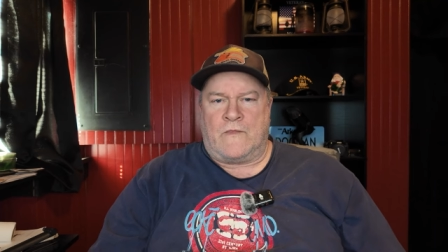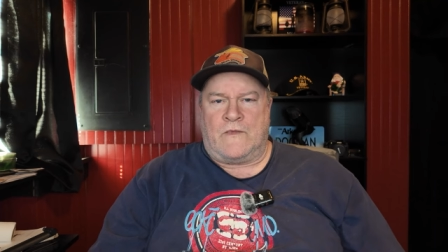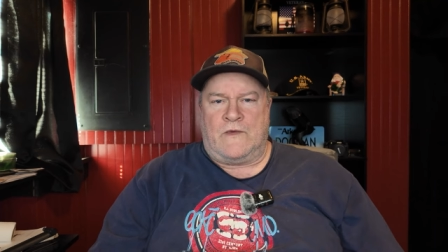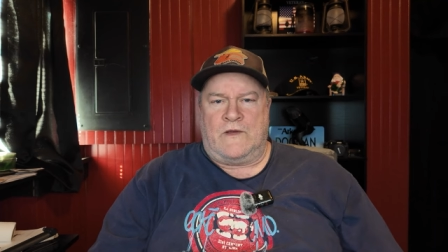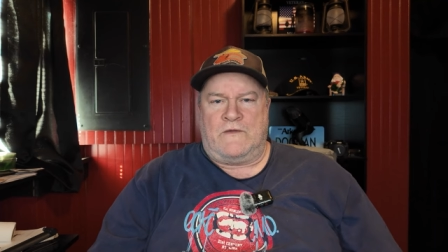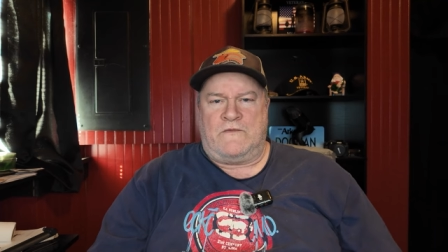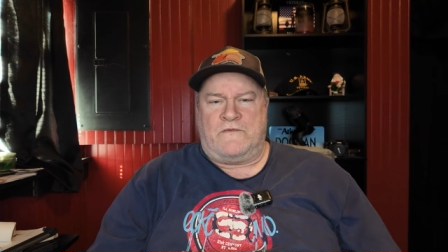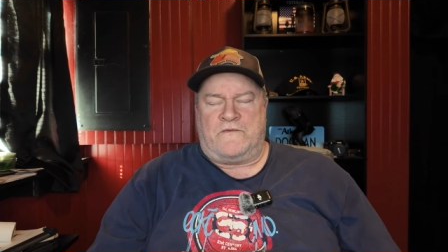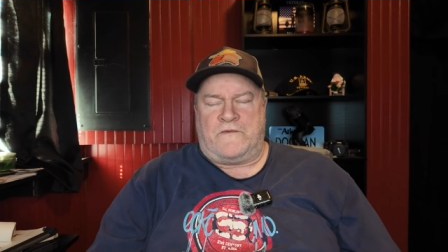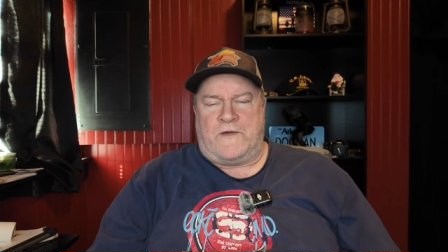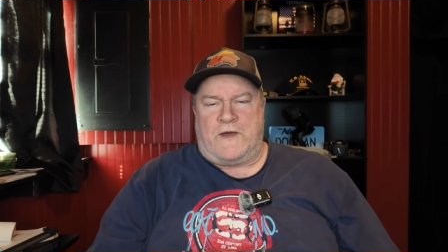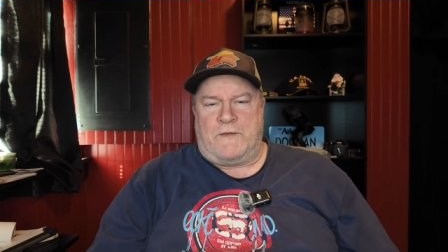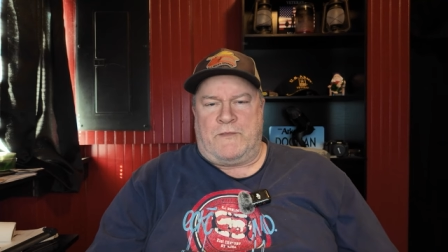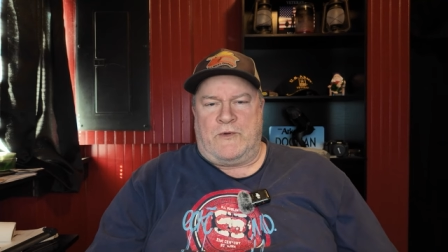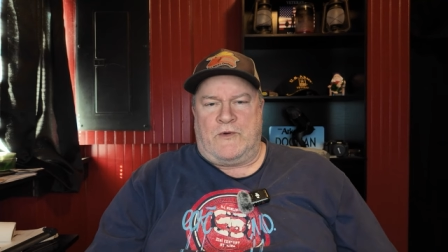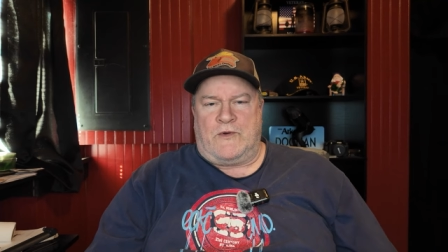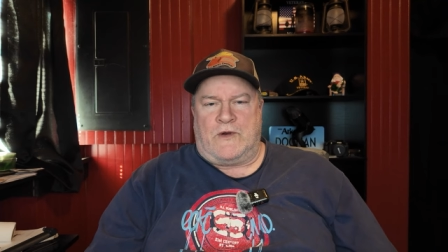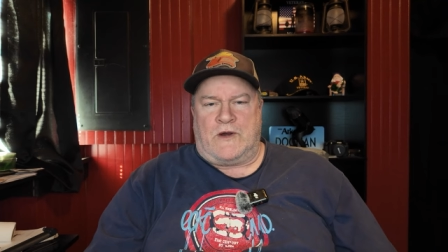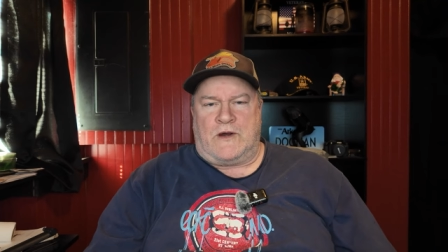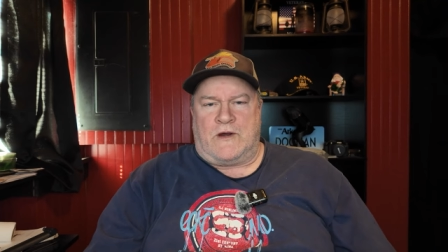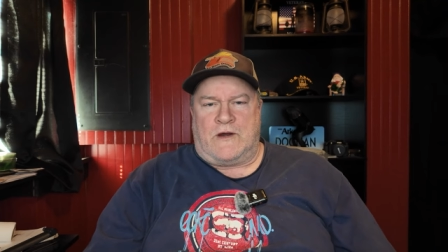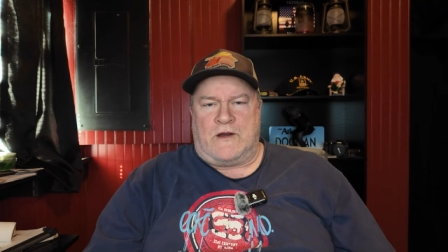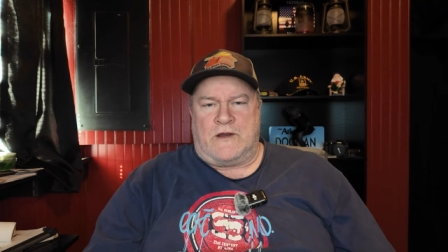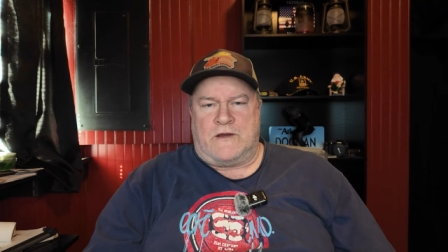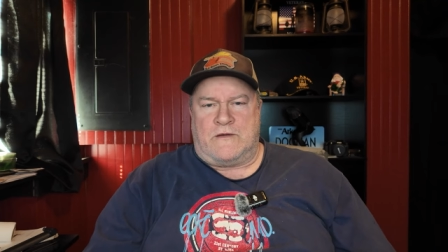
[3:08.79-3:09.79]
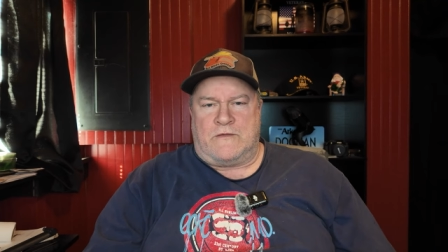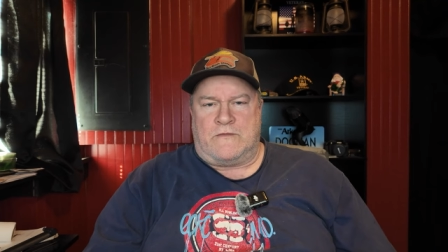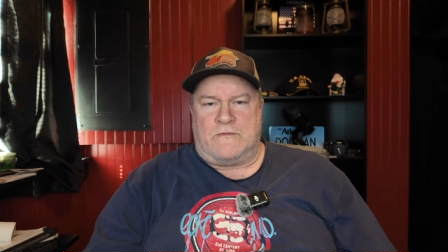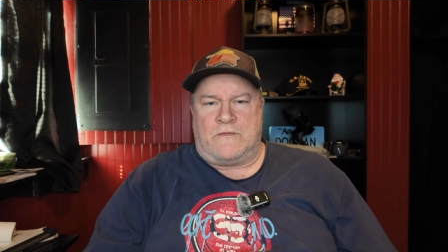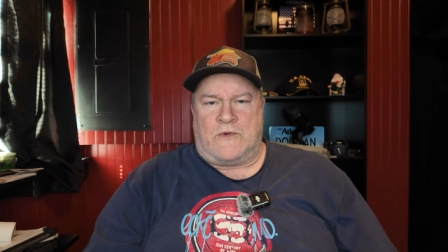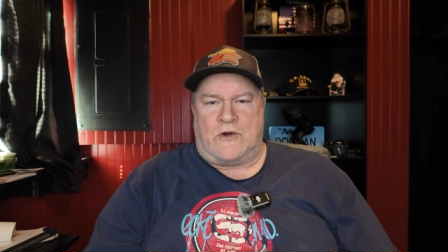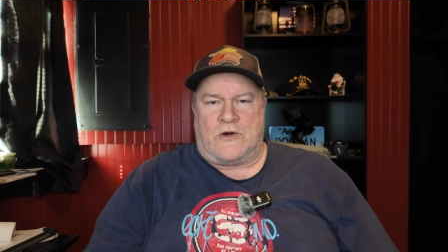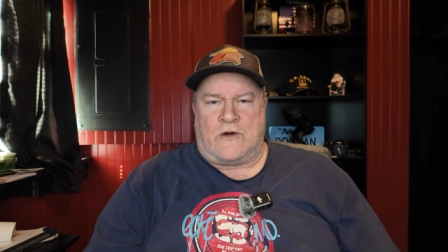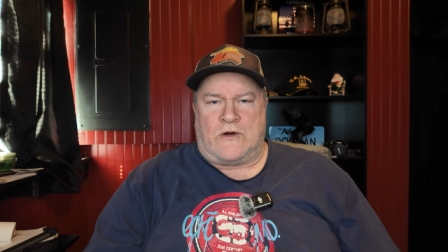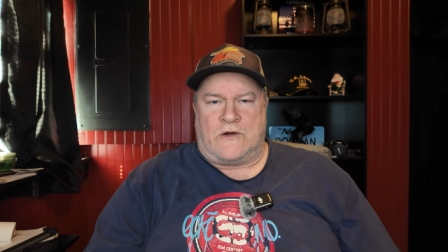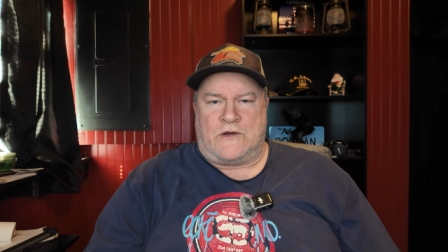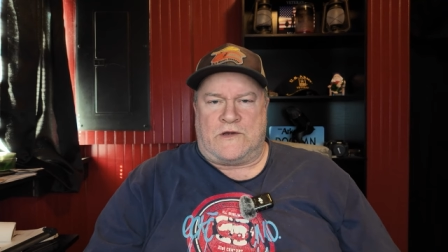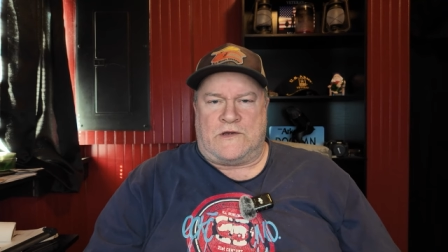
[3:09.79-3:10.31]
Then February and
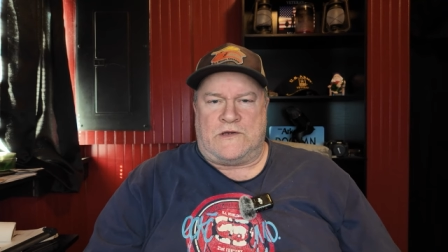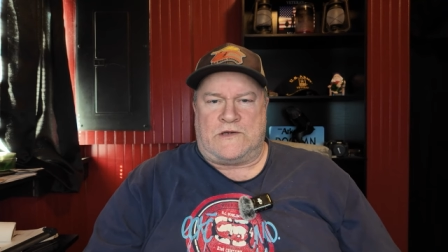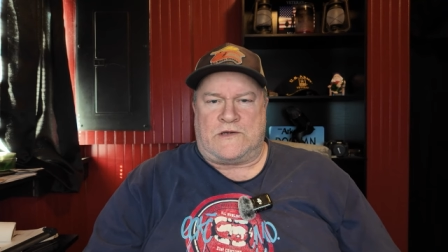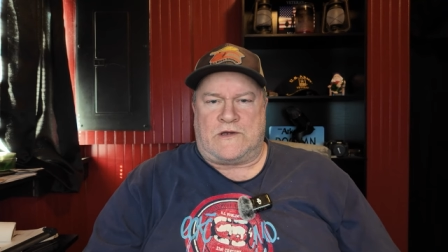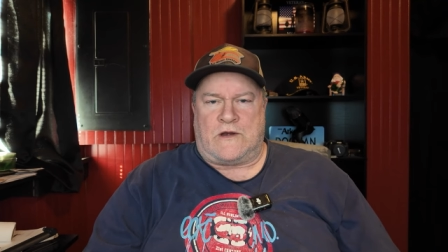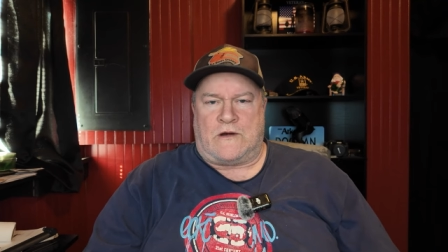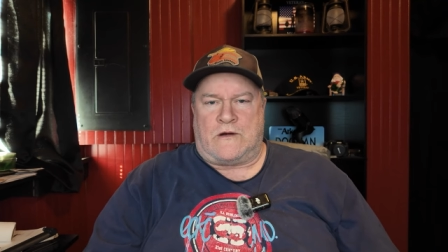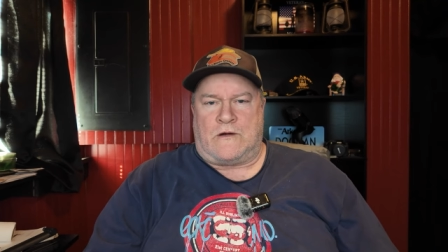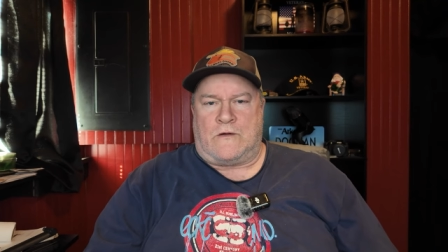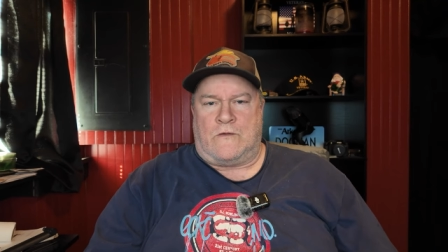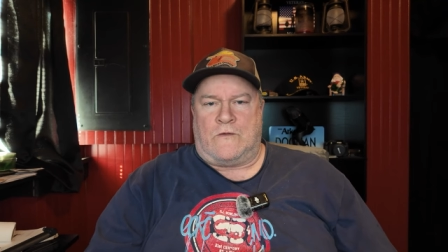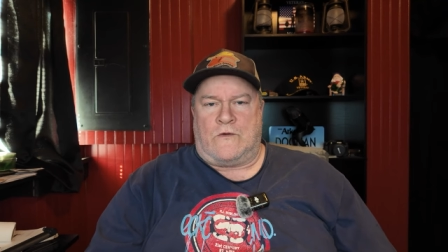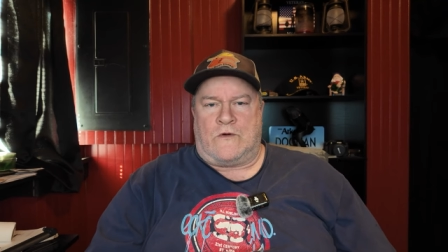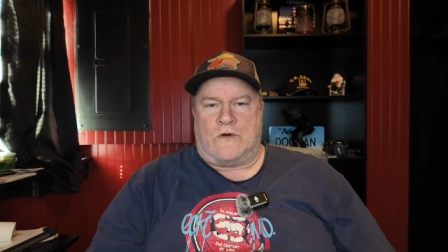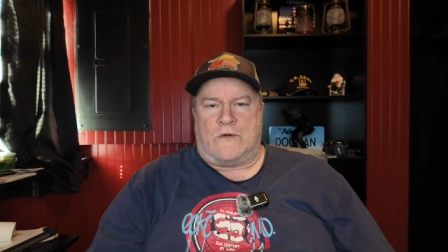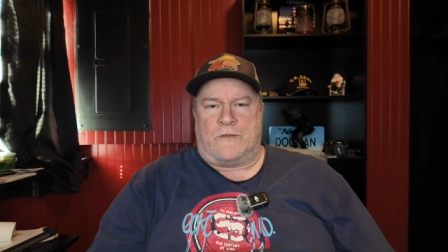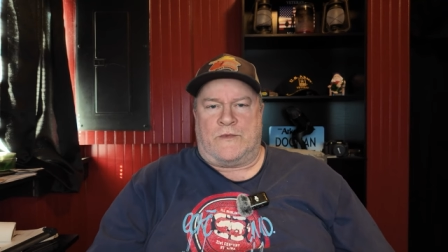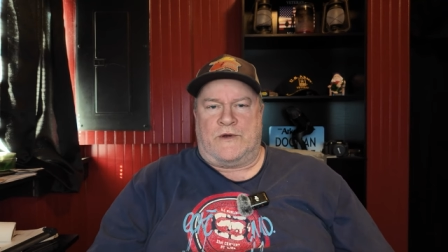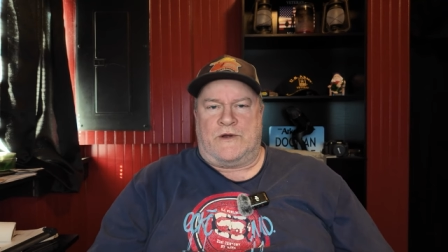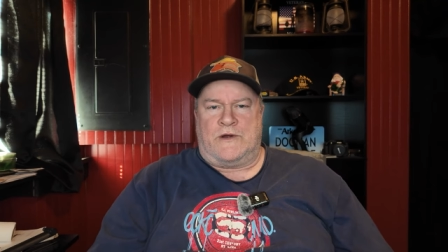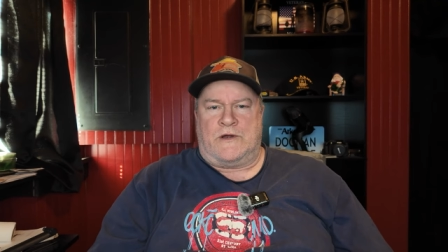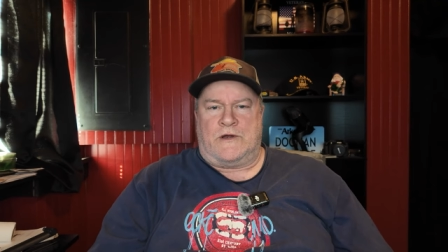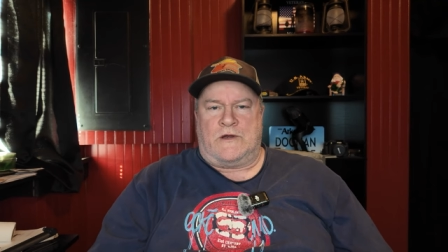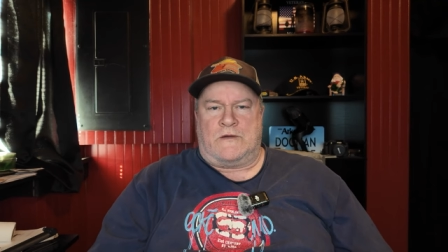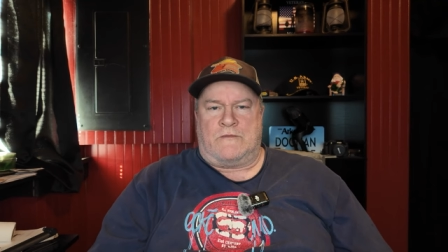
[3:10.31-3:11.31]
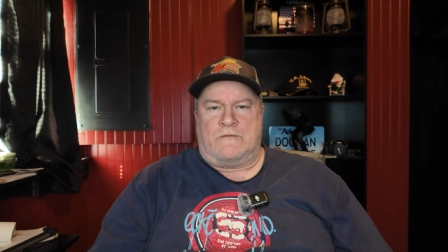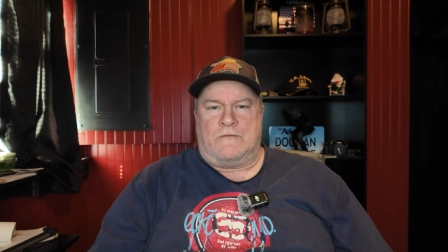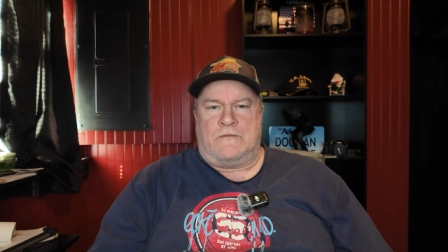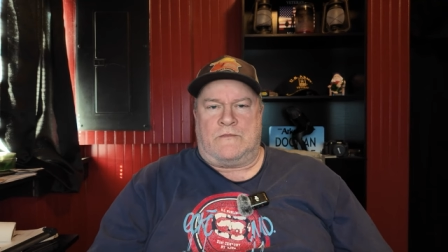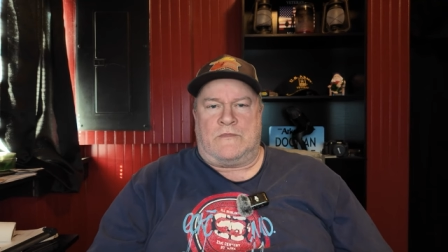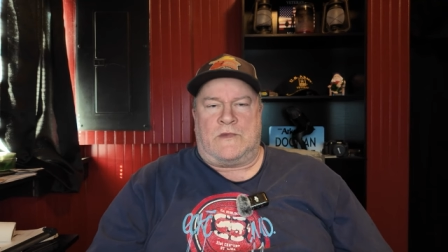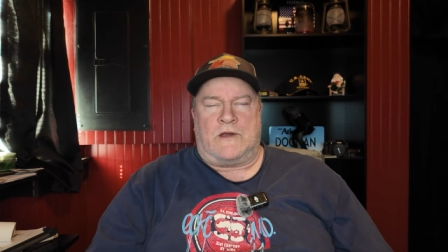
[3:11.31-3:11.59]
March, you start warming up.